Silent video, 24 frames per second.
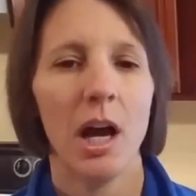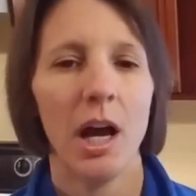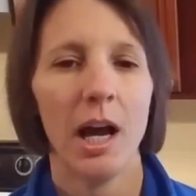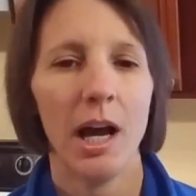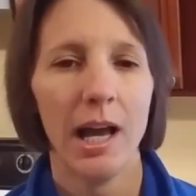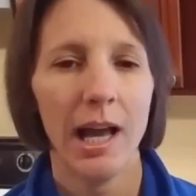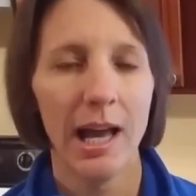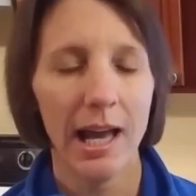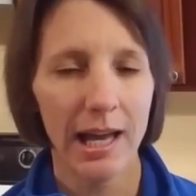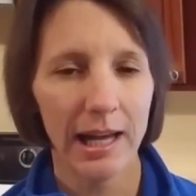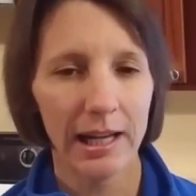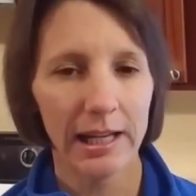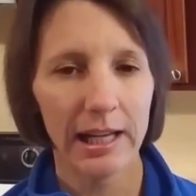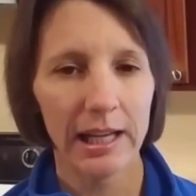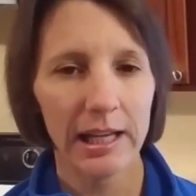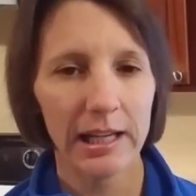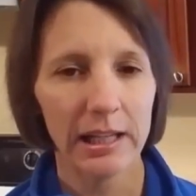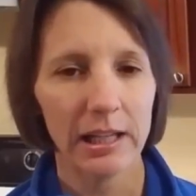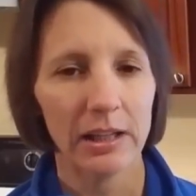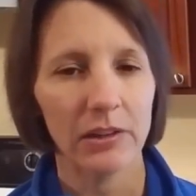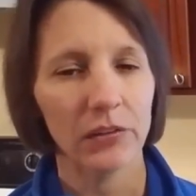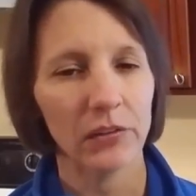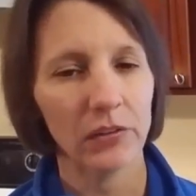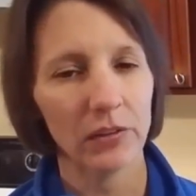A
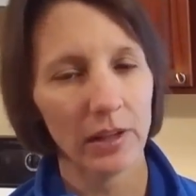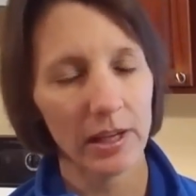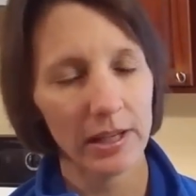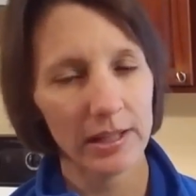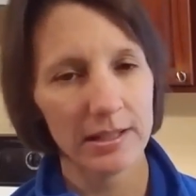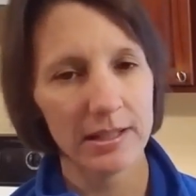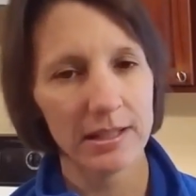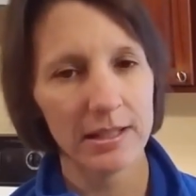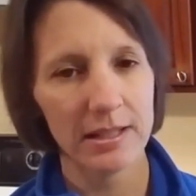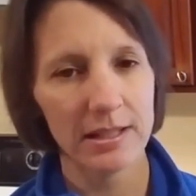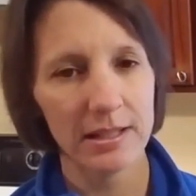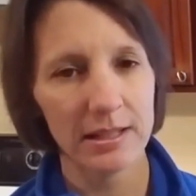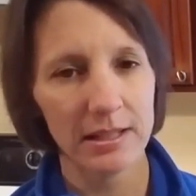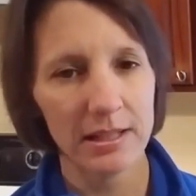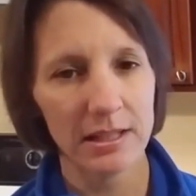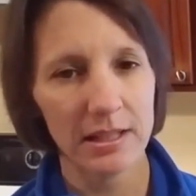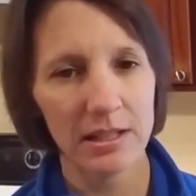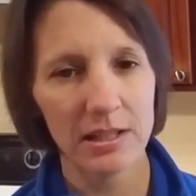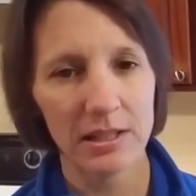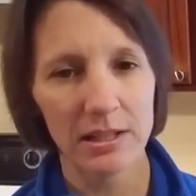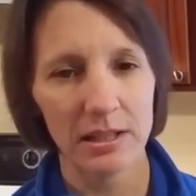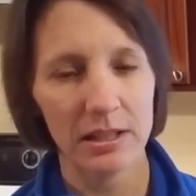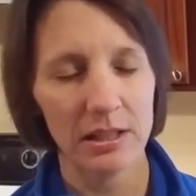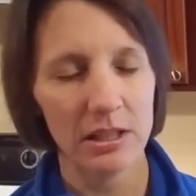headache, slight
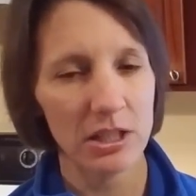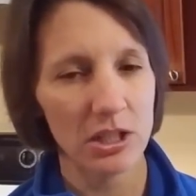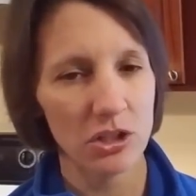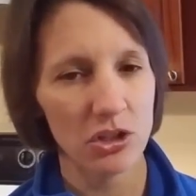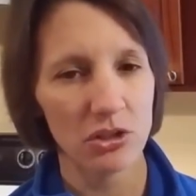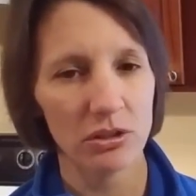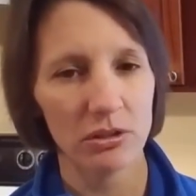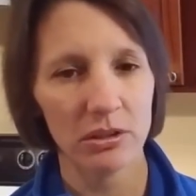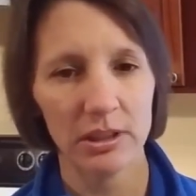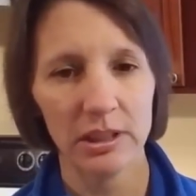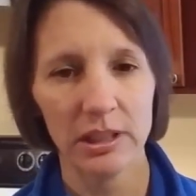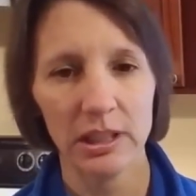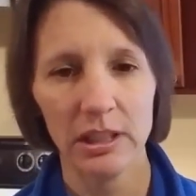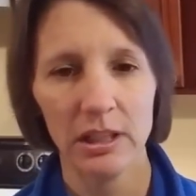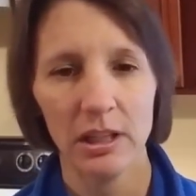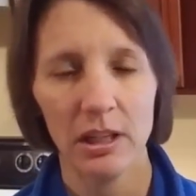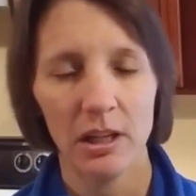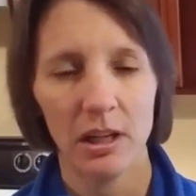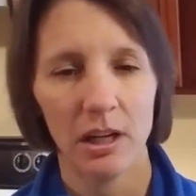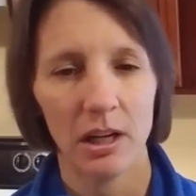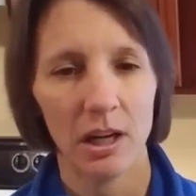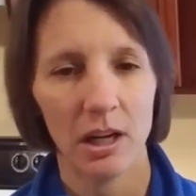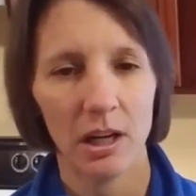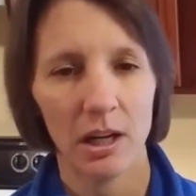dizziness initially,
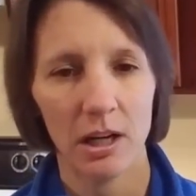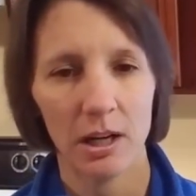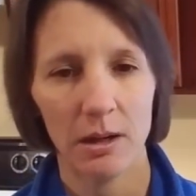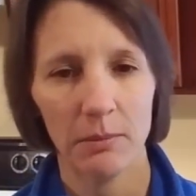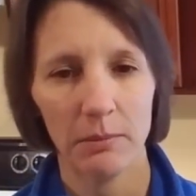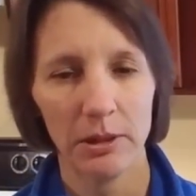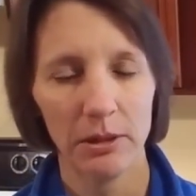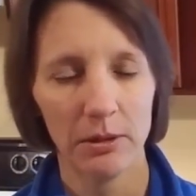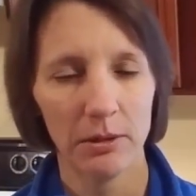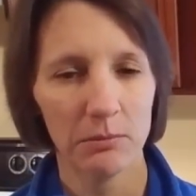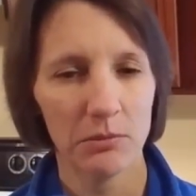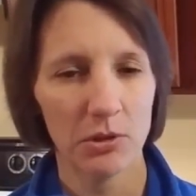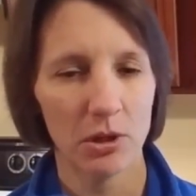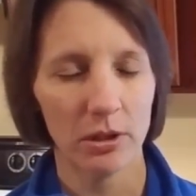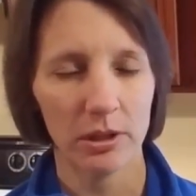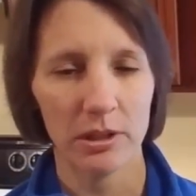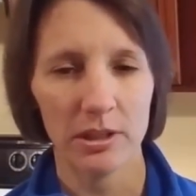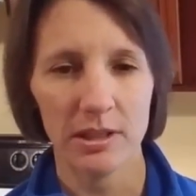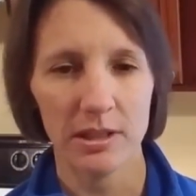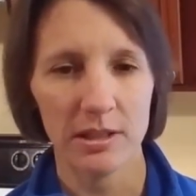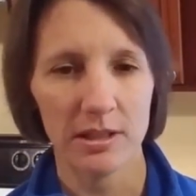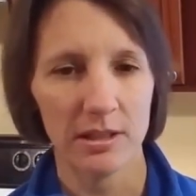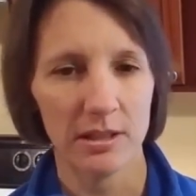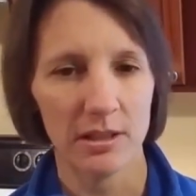and I'm
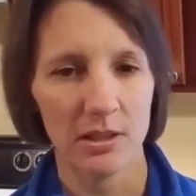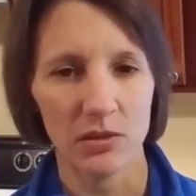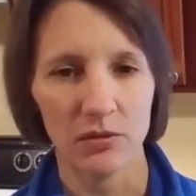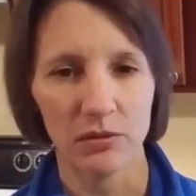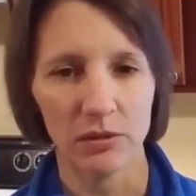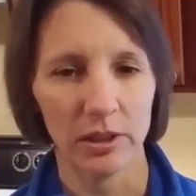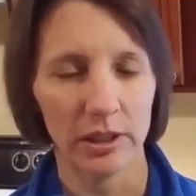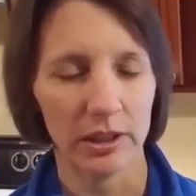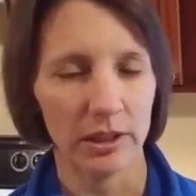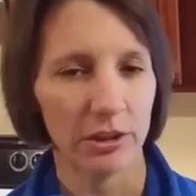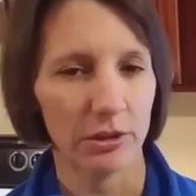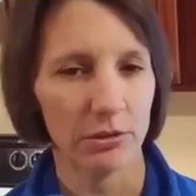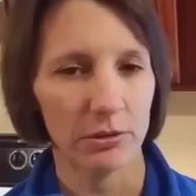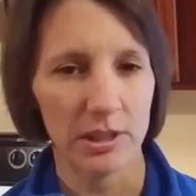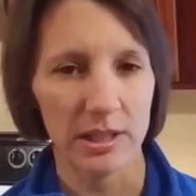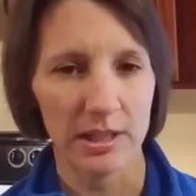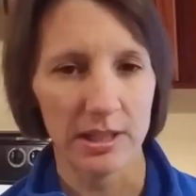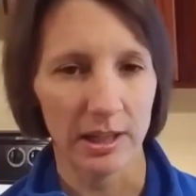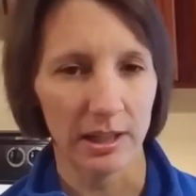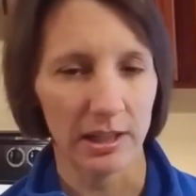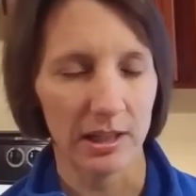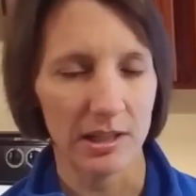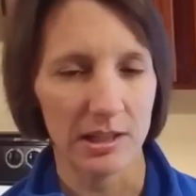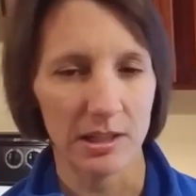talking dizziness for like 30
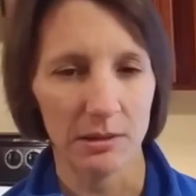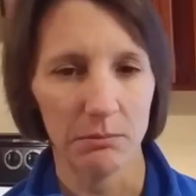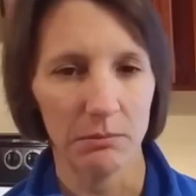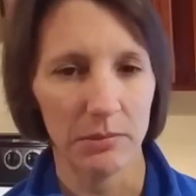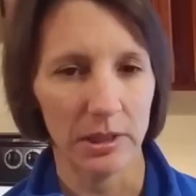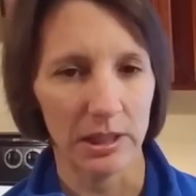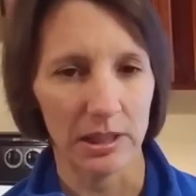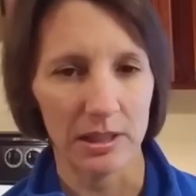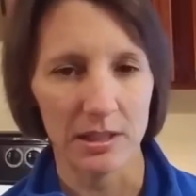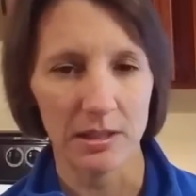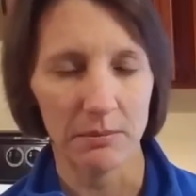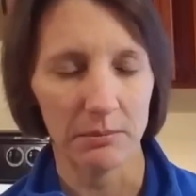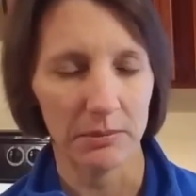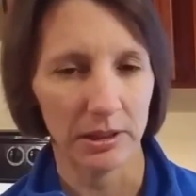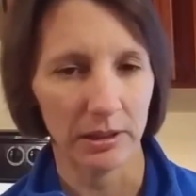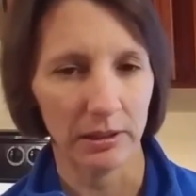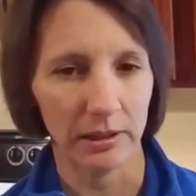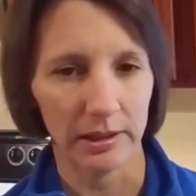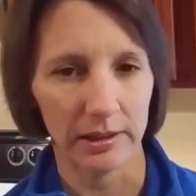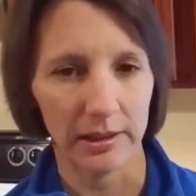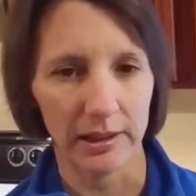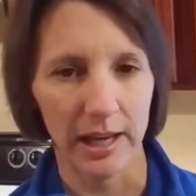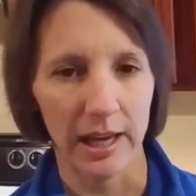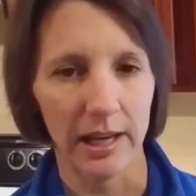seconds, a minute, something
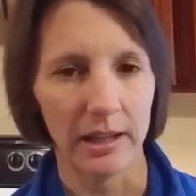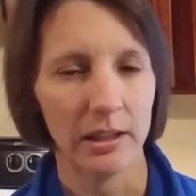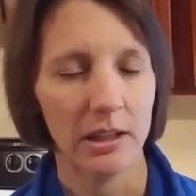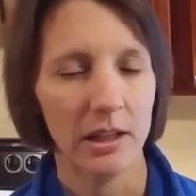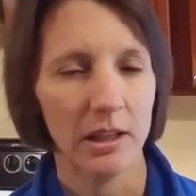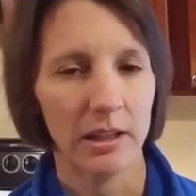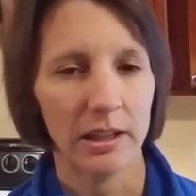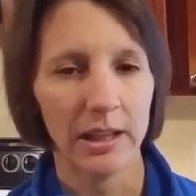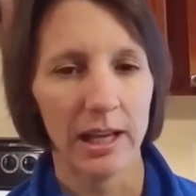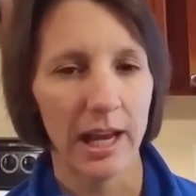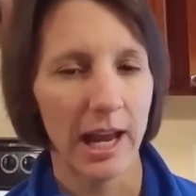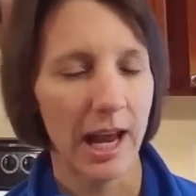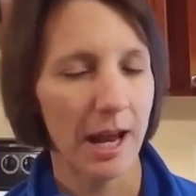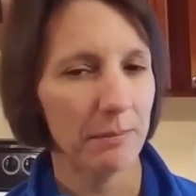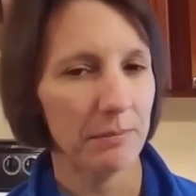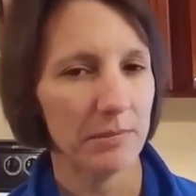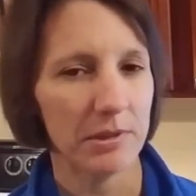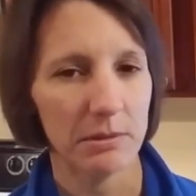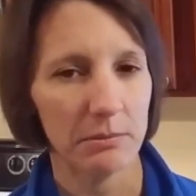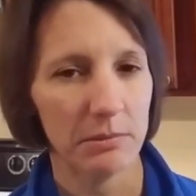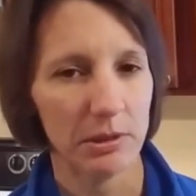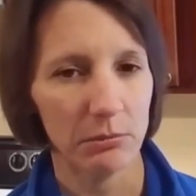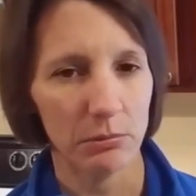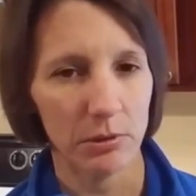like that. That
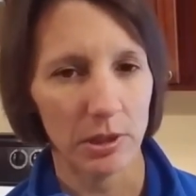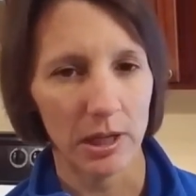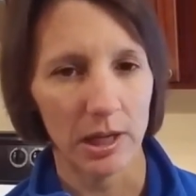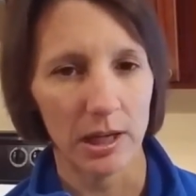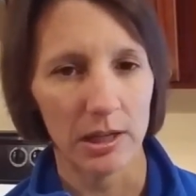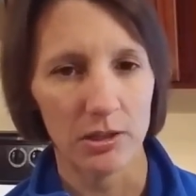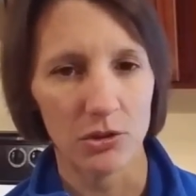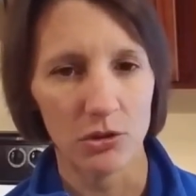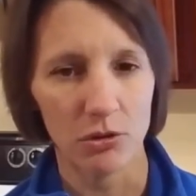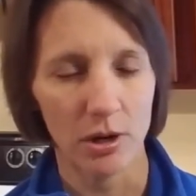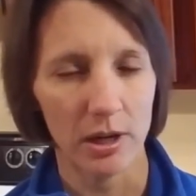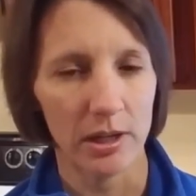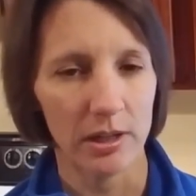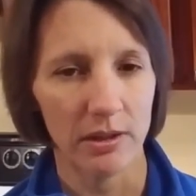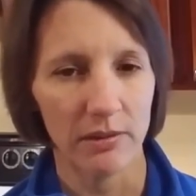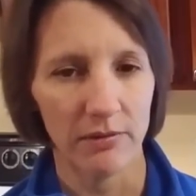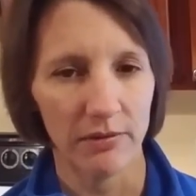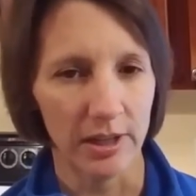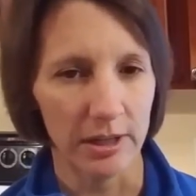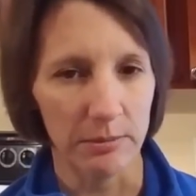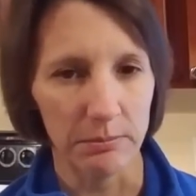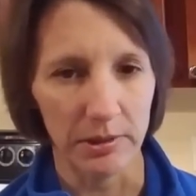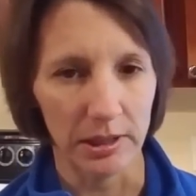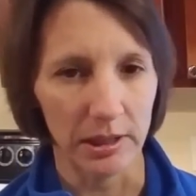happened to me when I tried the
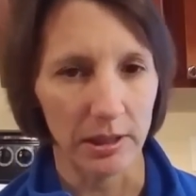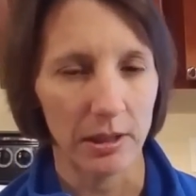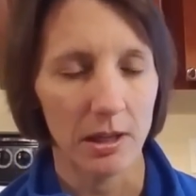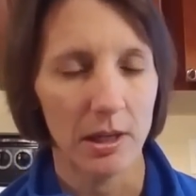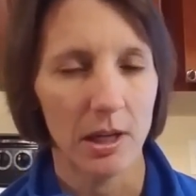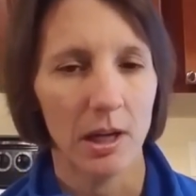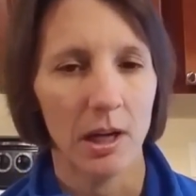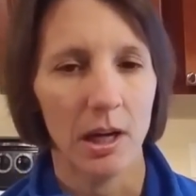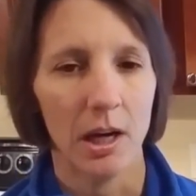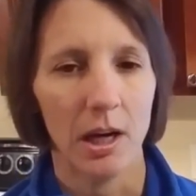vaping.